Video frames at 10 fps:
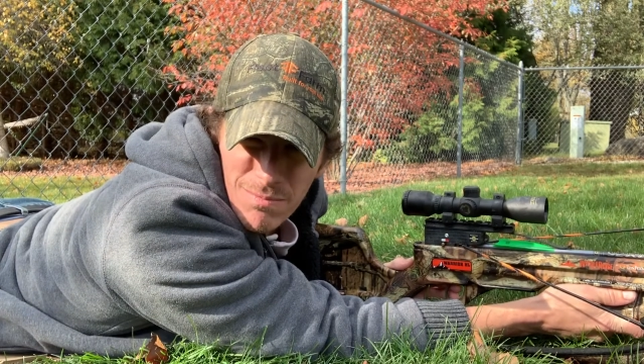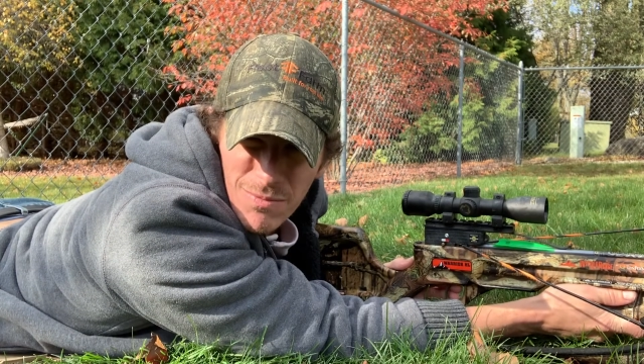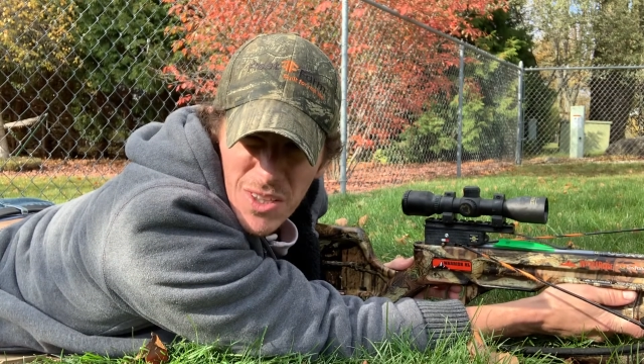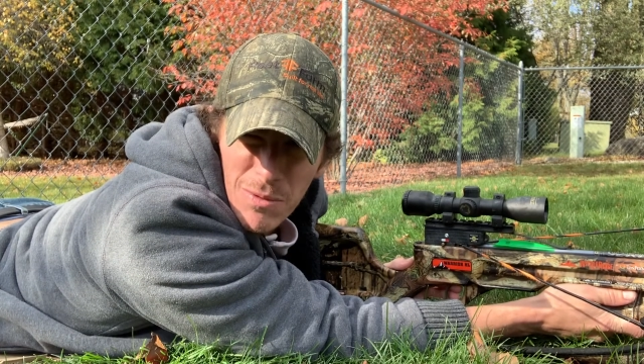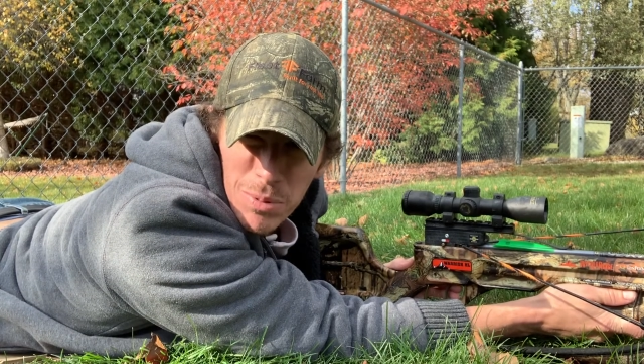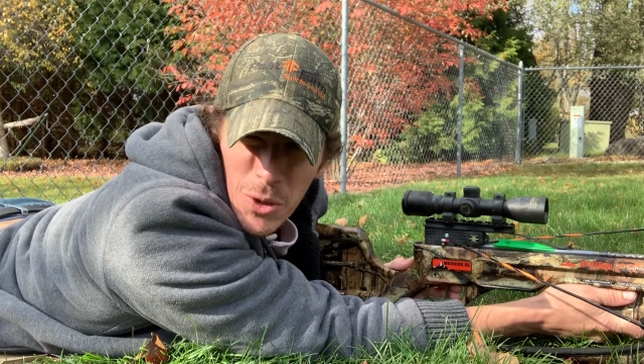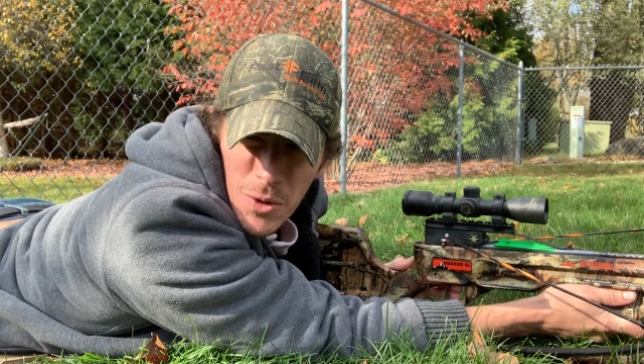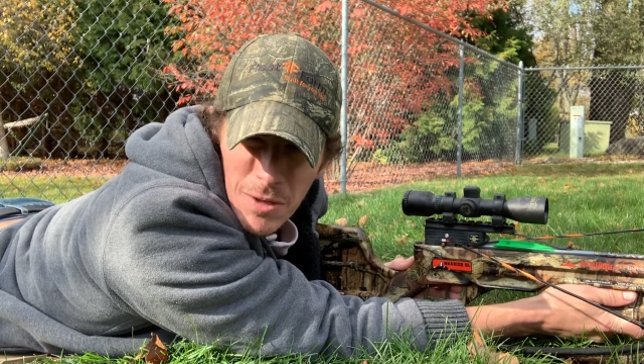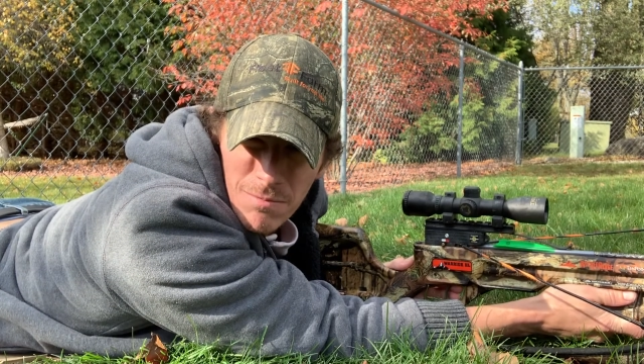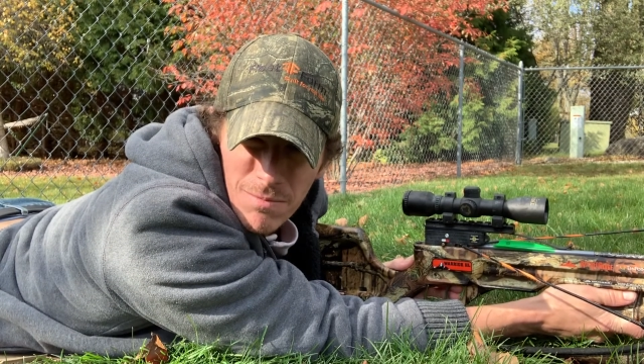leaf
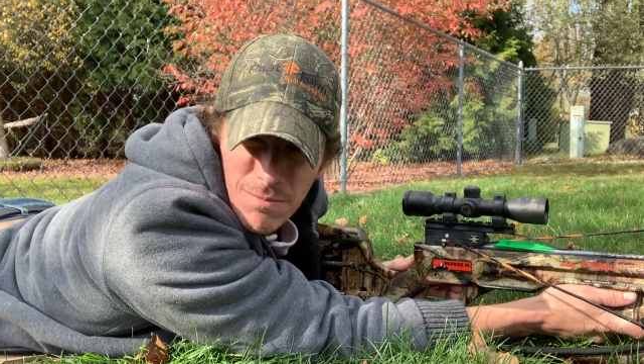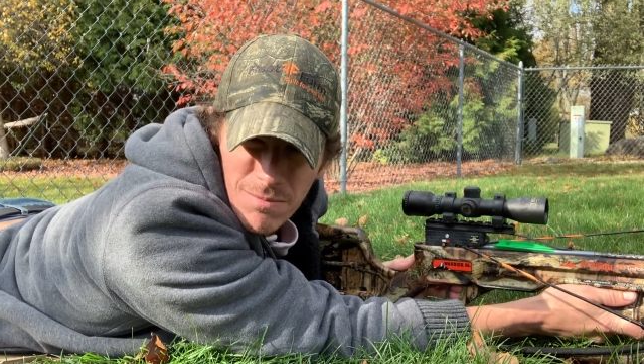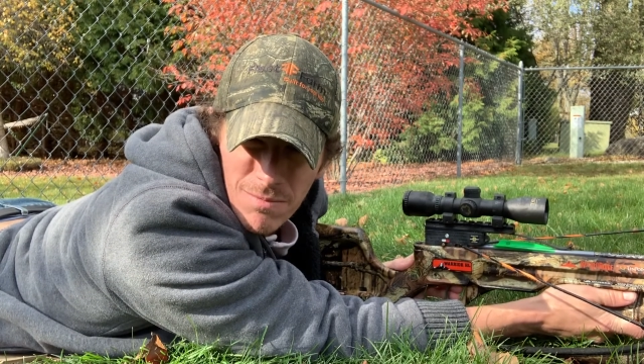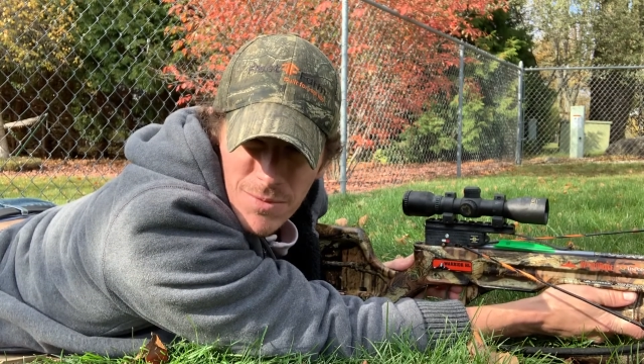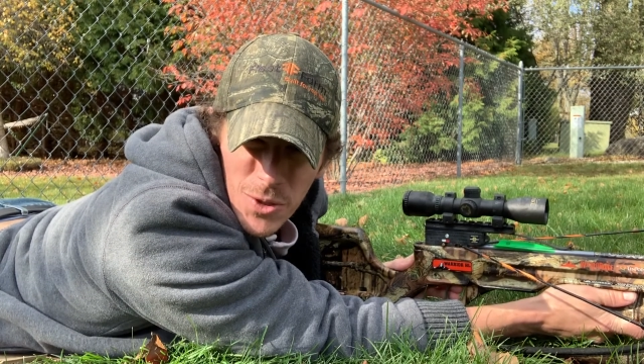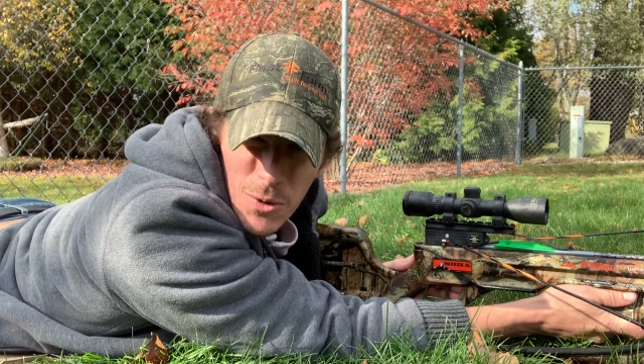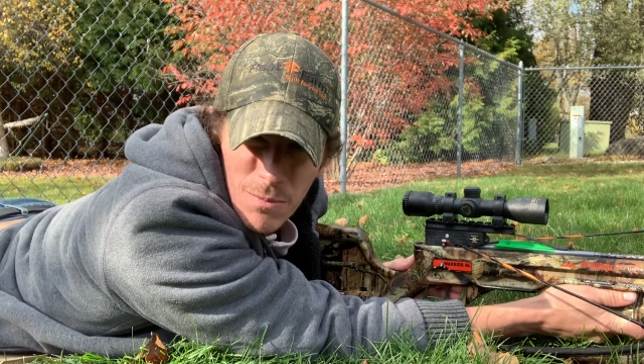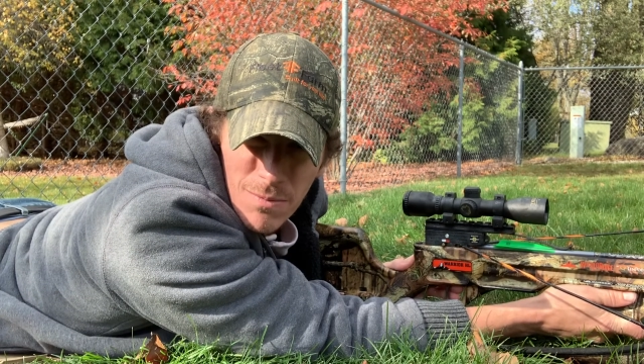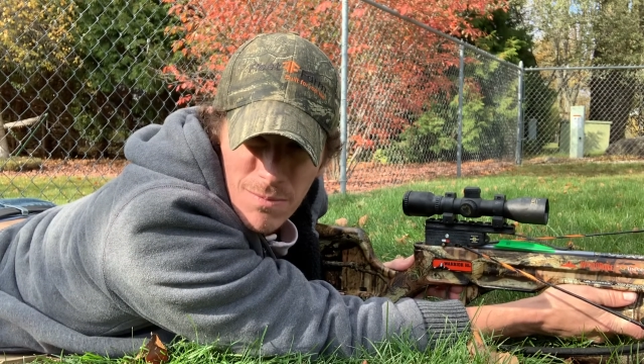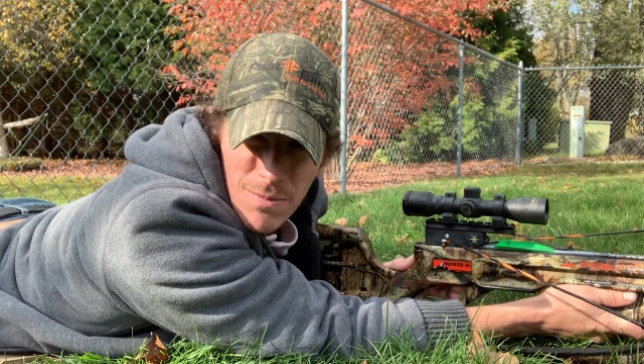blowing, so
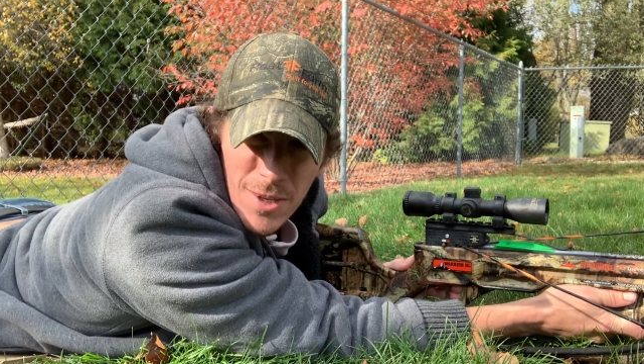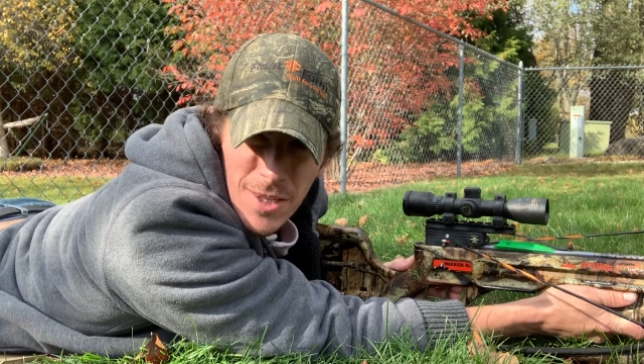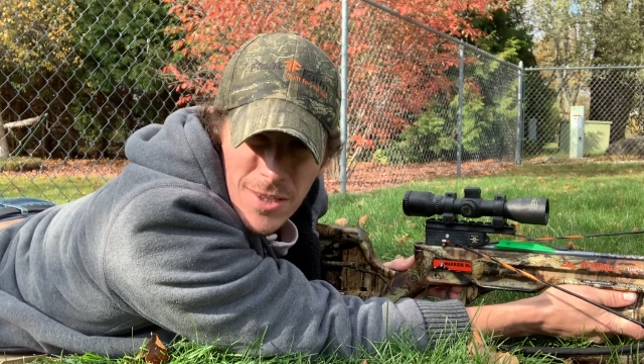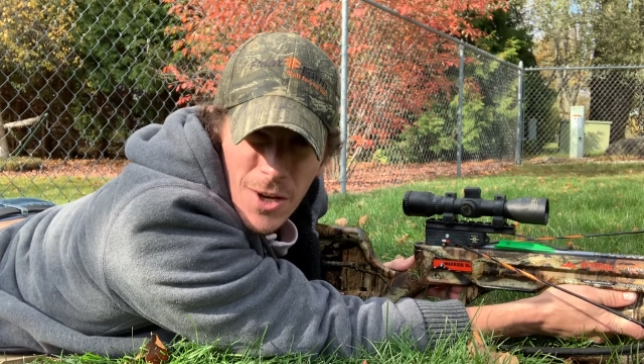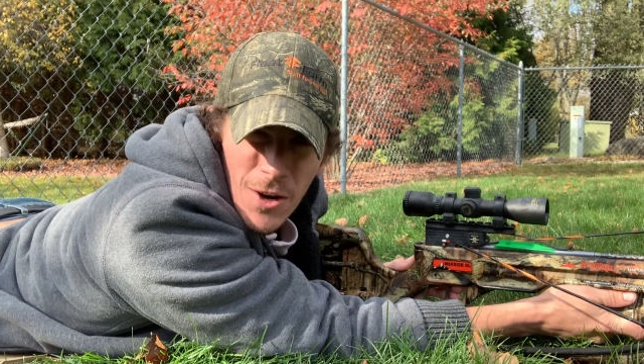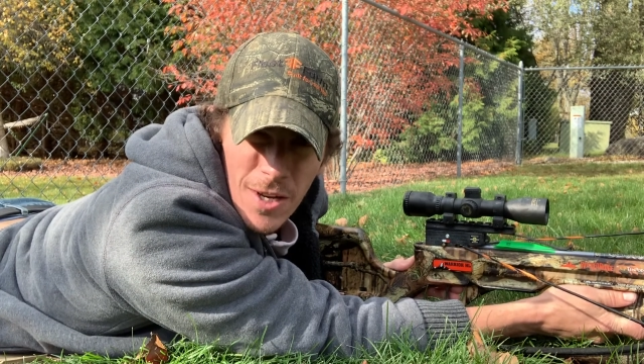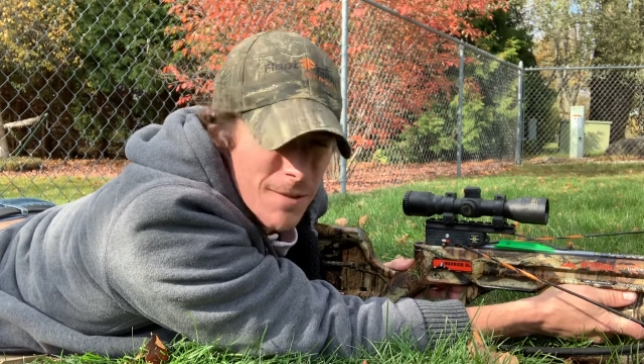sorry.